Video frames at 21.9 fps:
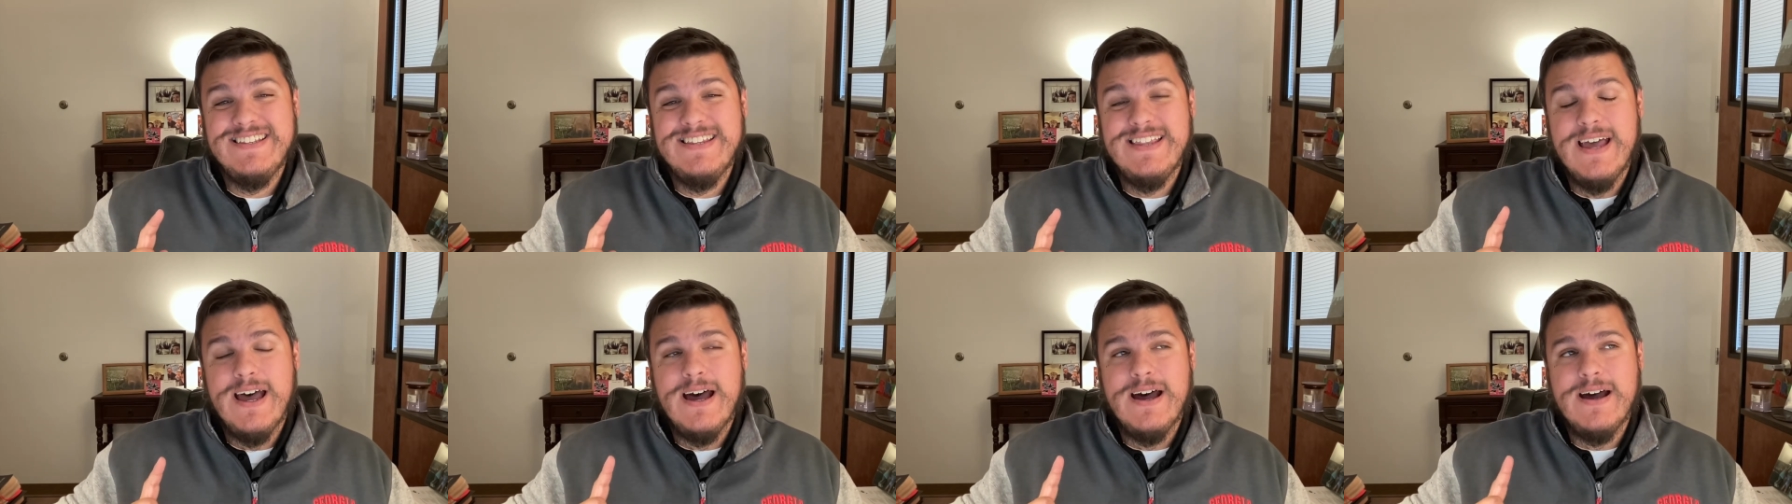
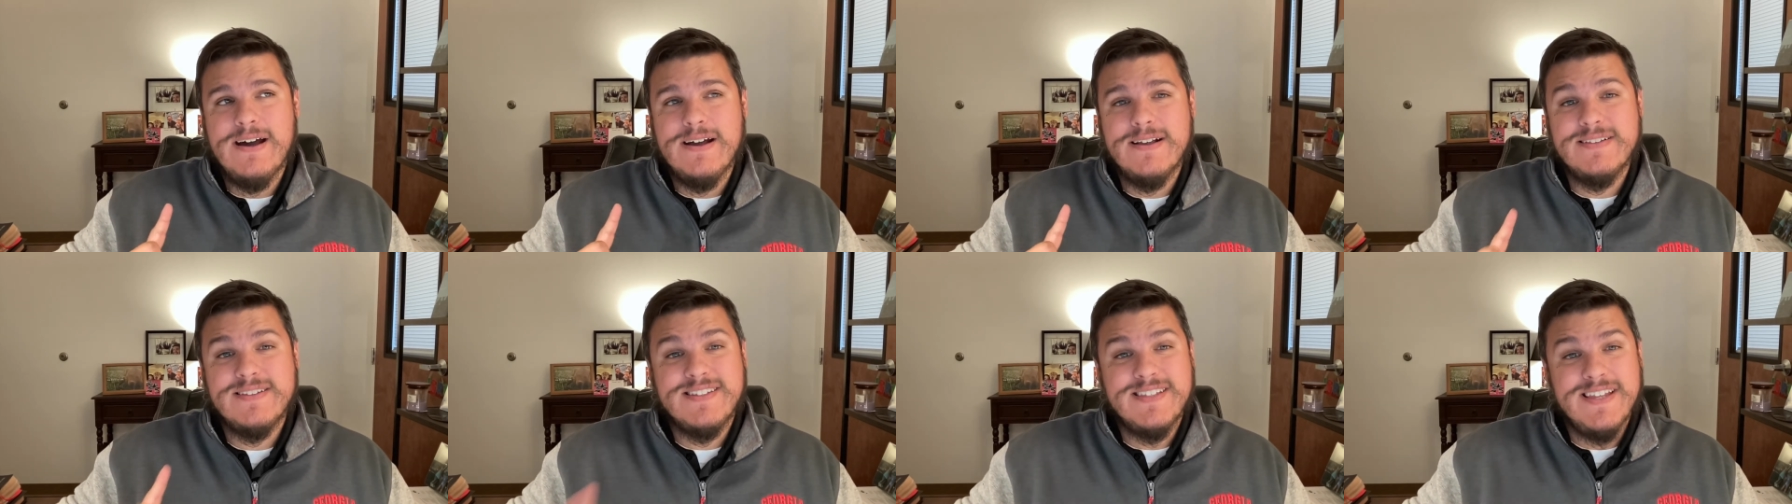
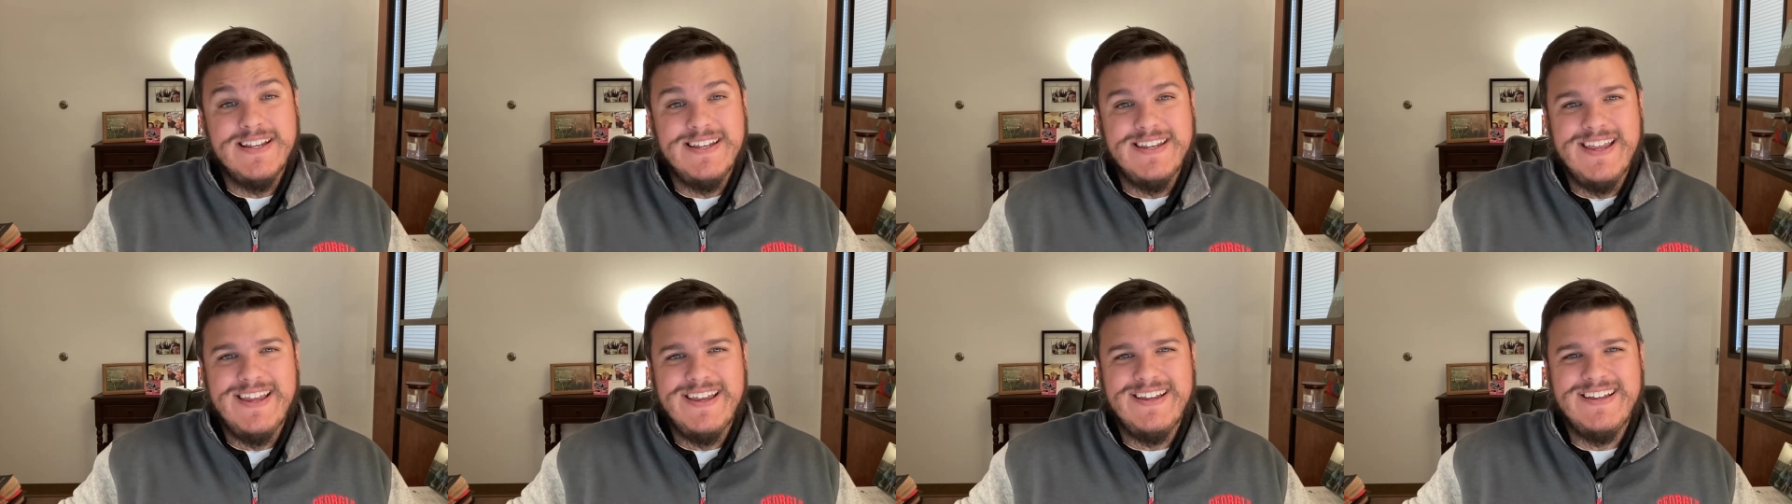uh,
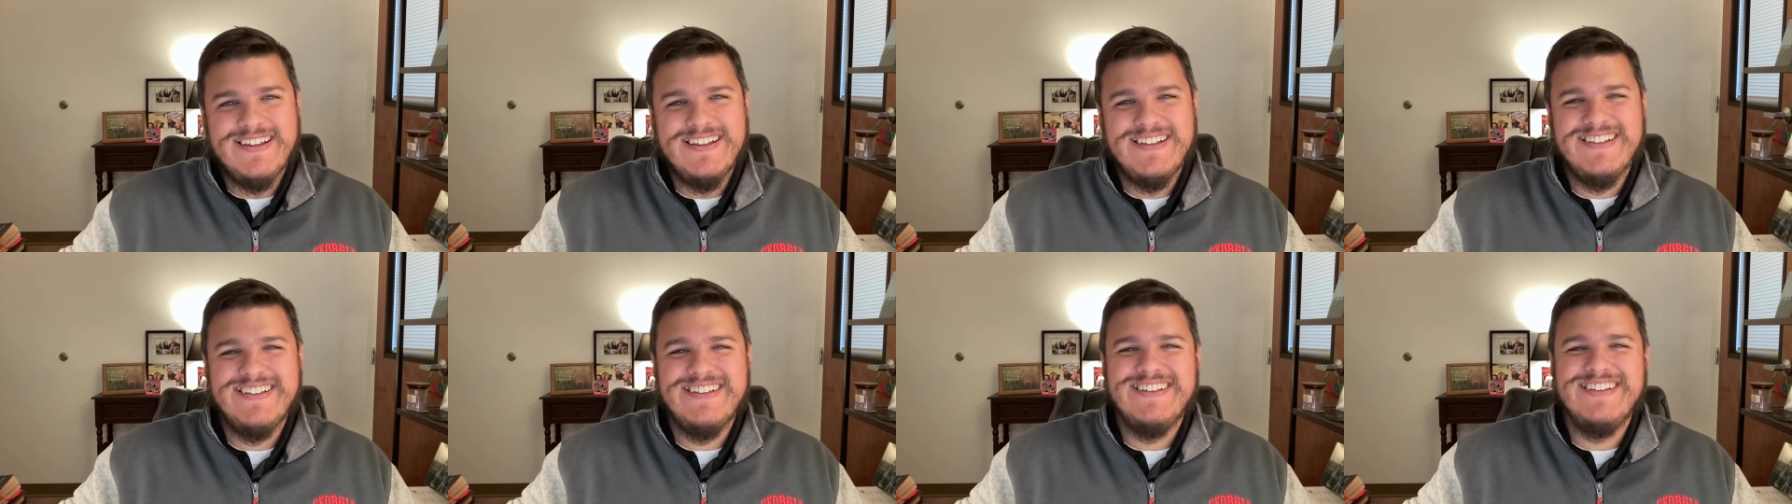Sunday.
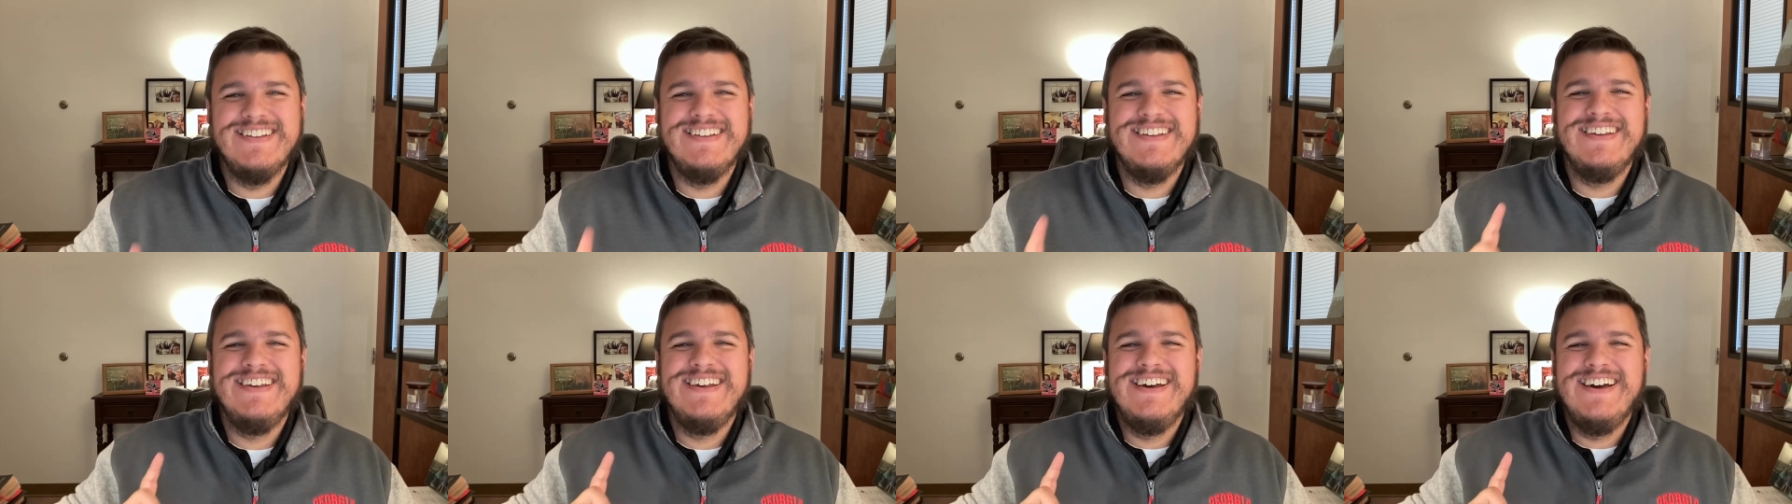
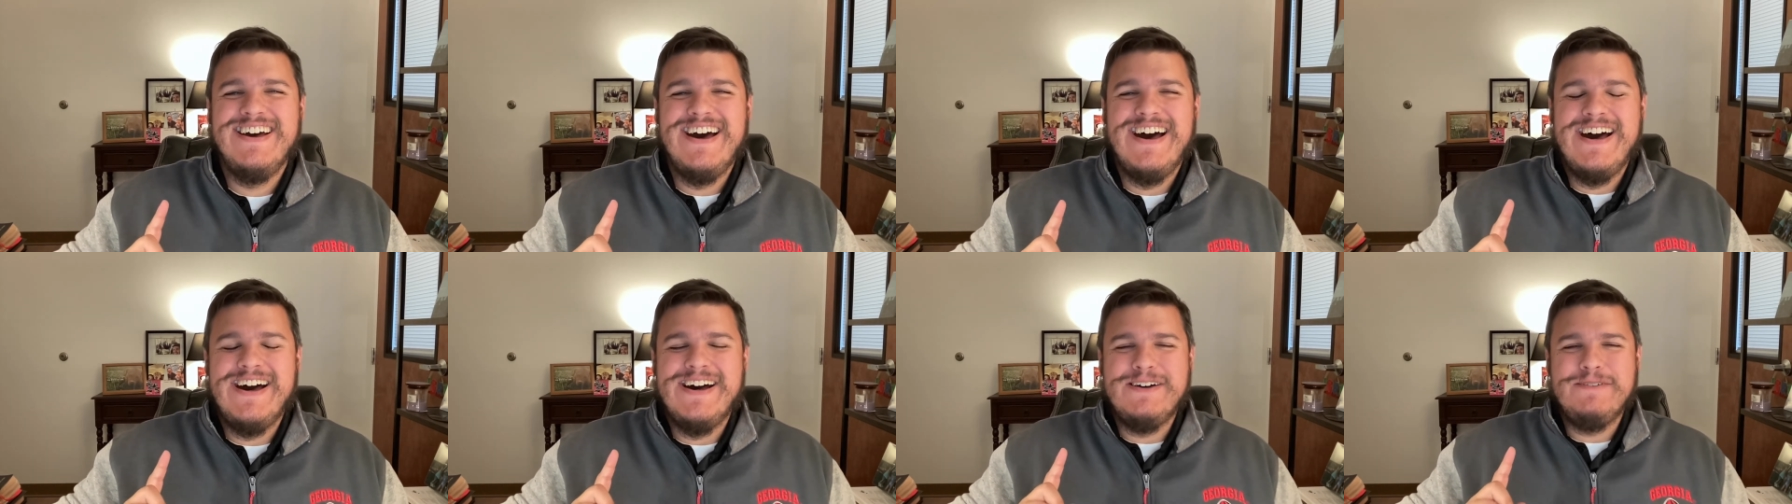
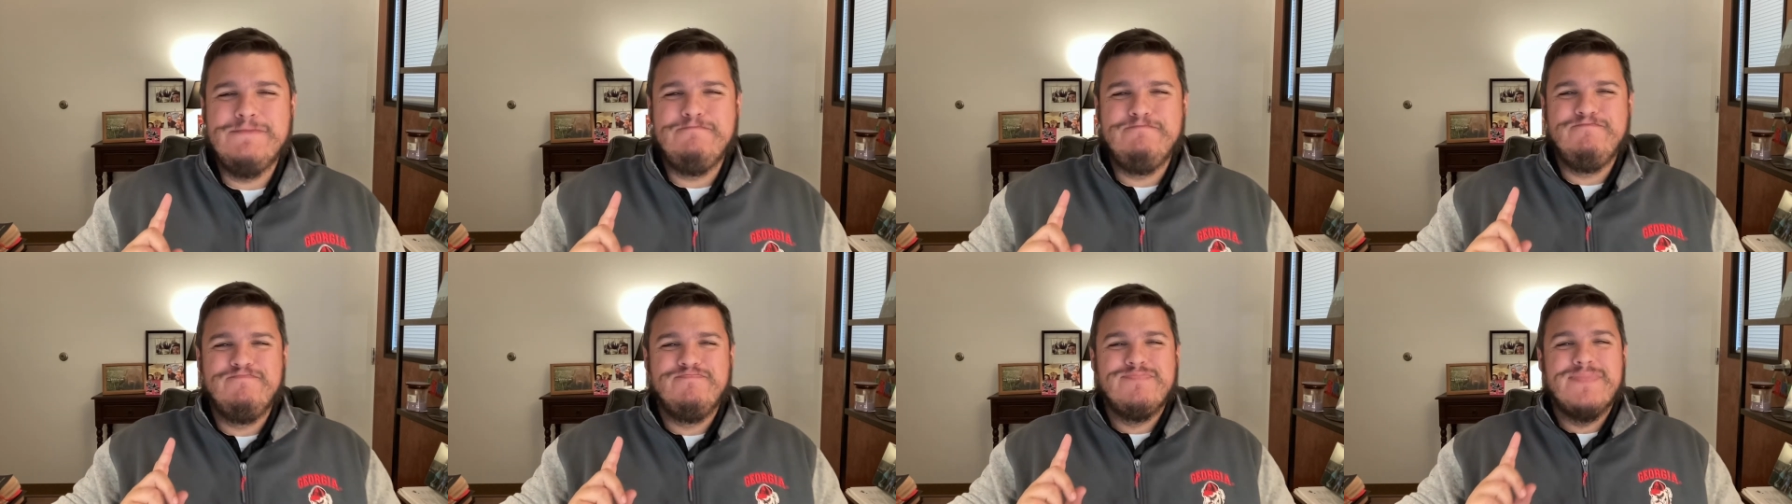
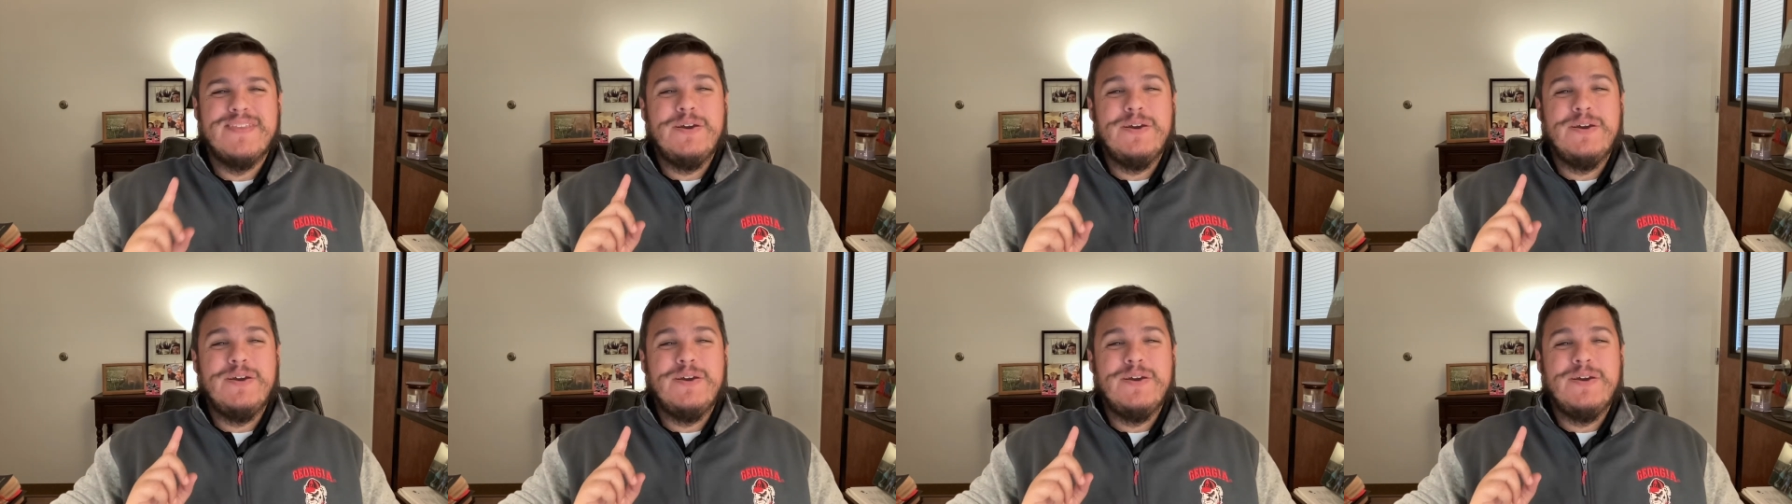Um,